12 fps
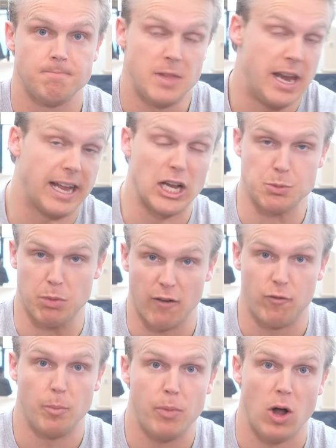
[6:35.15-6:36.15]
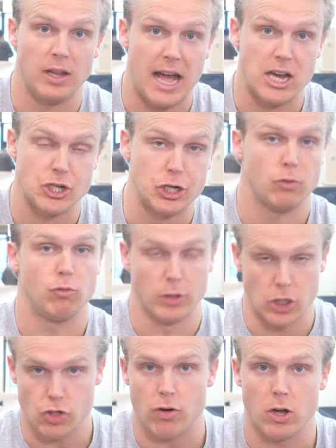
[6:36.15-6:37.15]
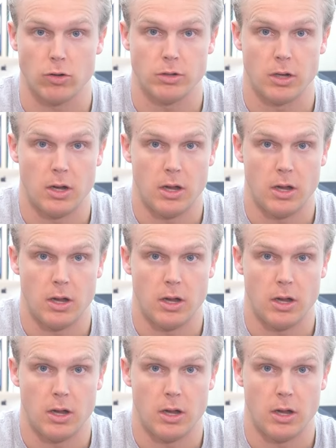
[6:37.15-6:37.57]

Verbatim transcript: Didn't get spring football last year, really struggled.